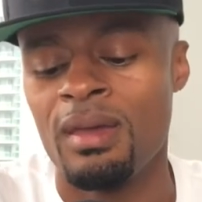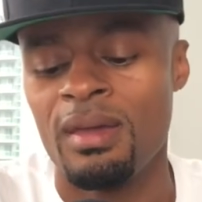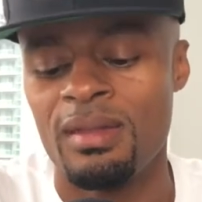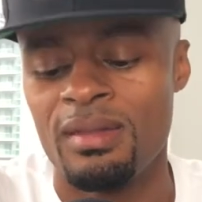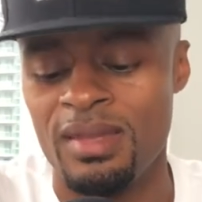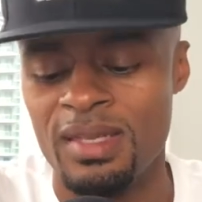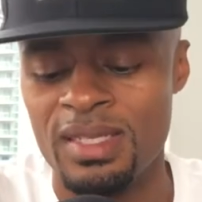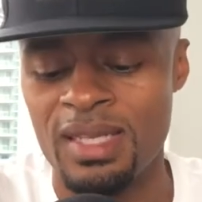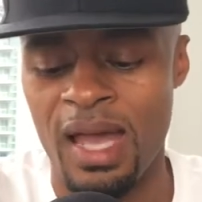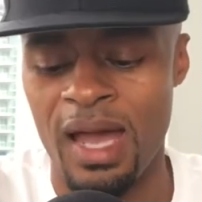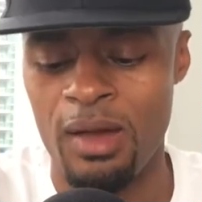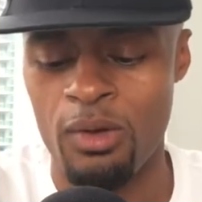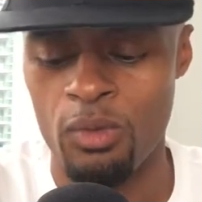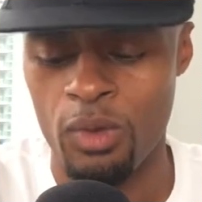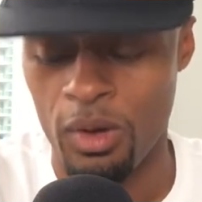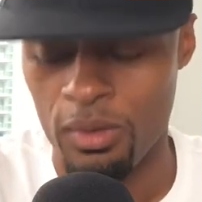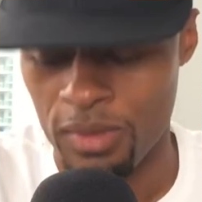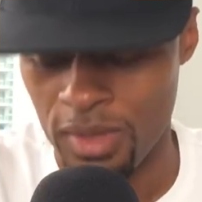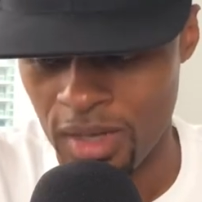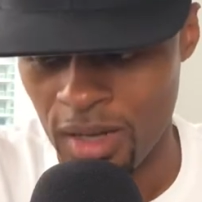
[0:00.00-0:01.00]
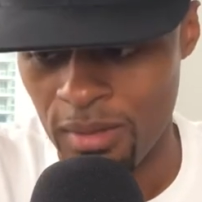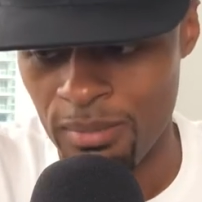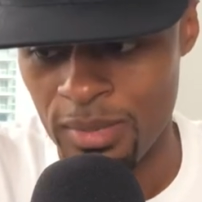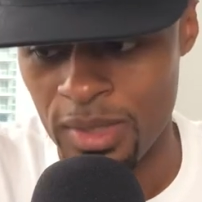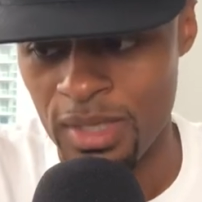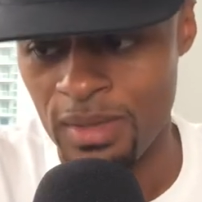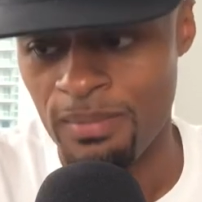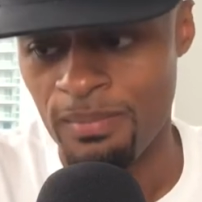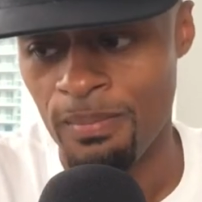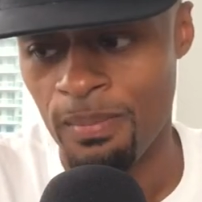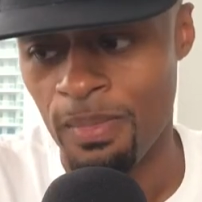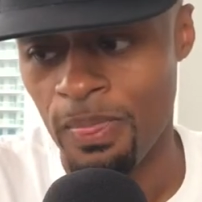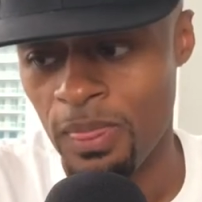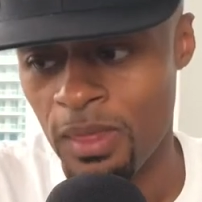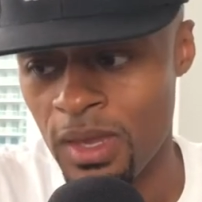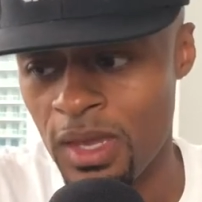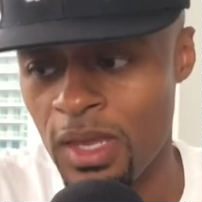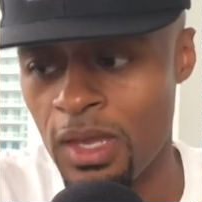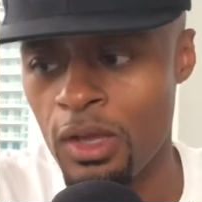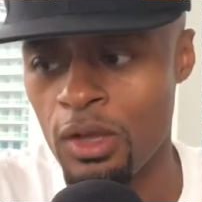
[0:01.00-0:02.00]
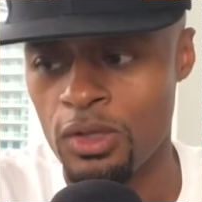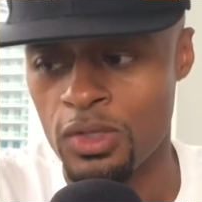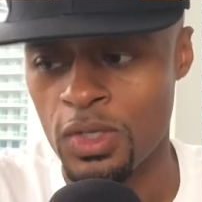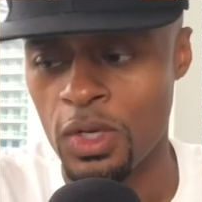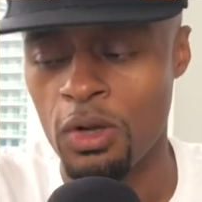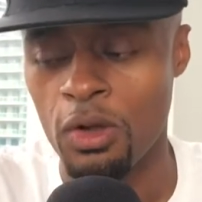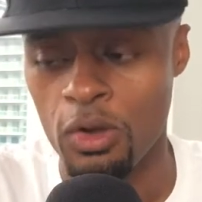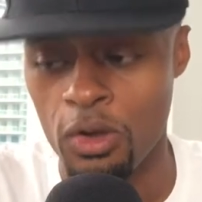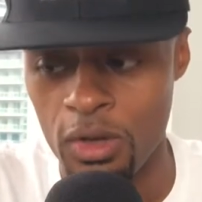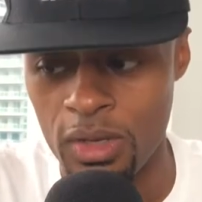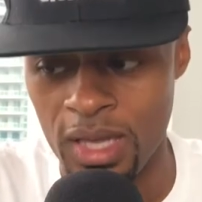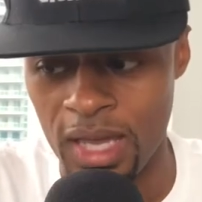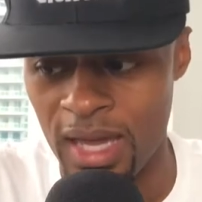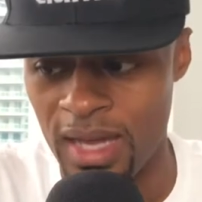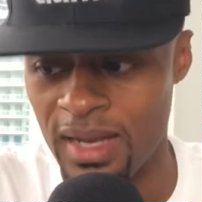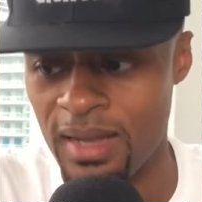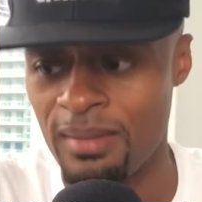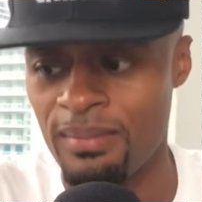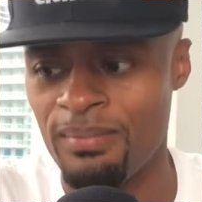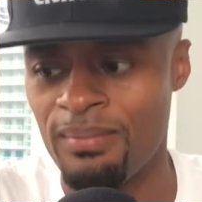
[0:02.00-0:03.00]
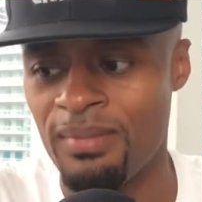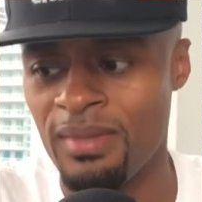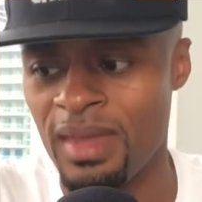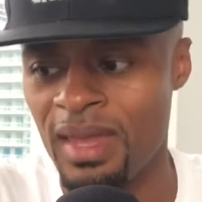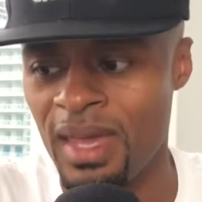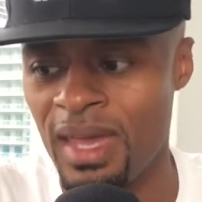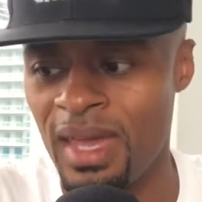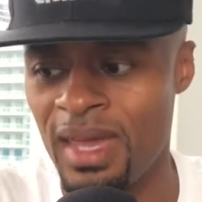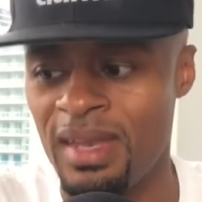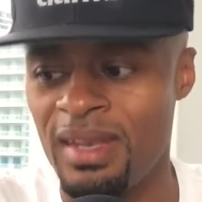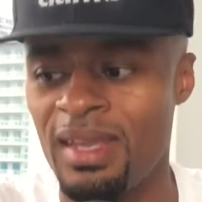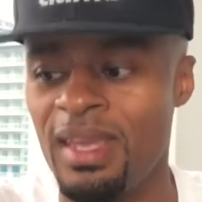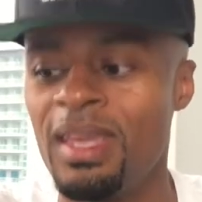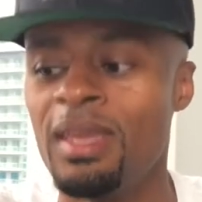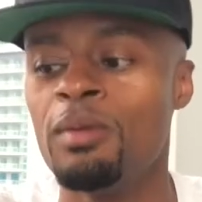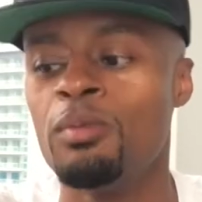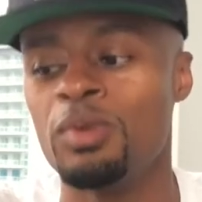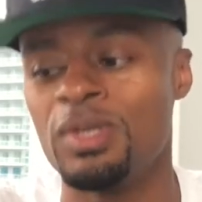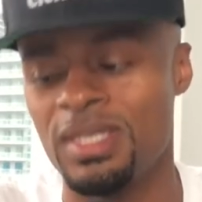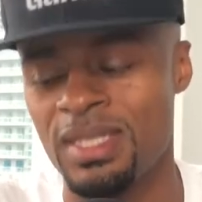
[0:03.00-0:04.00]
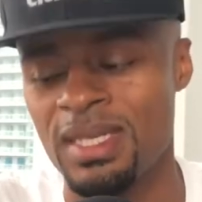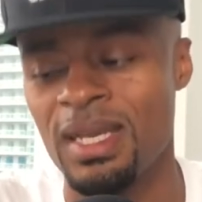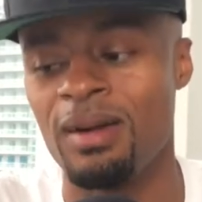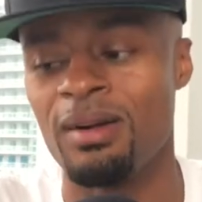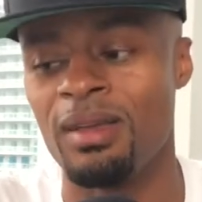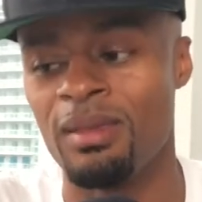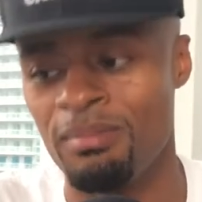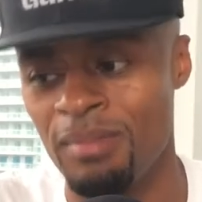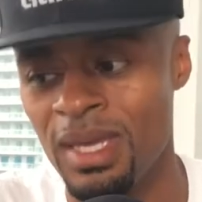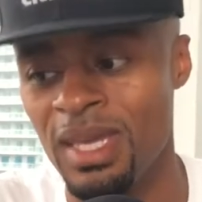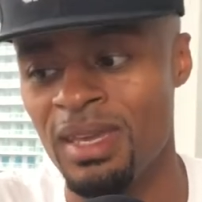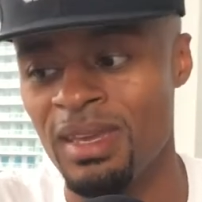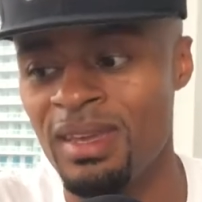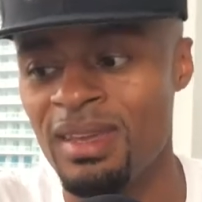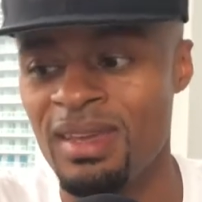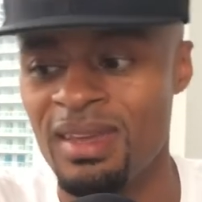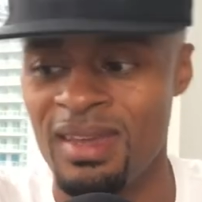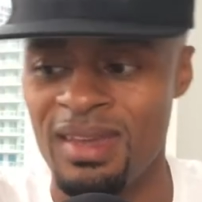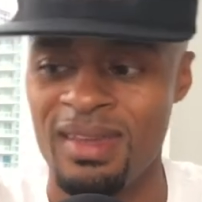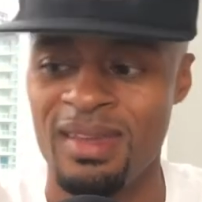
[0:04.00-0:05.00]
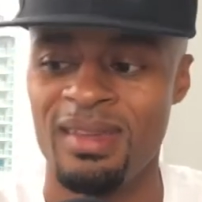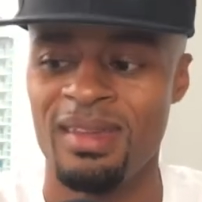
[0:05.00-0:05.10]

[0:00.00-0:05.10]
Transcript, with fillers: This guy who owned the company he took a look at it and he was telling me,